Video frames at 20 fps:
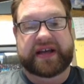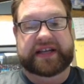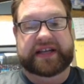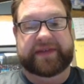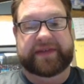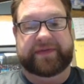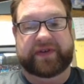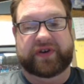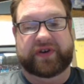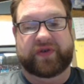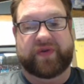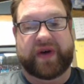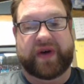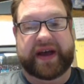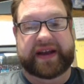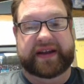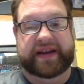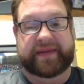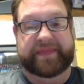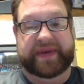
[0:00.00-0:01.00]
differed
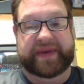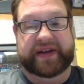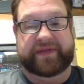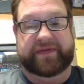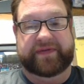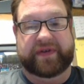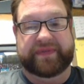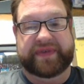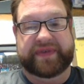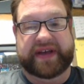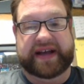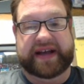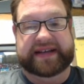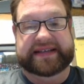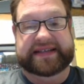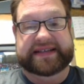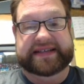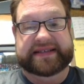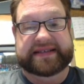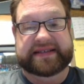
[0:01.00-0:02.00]
quite a bit from the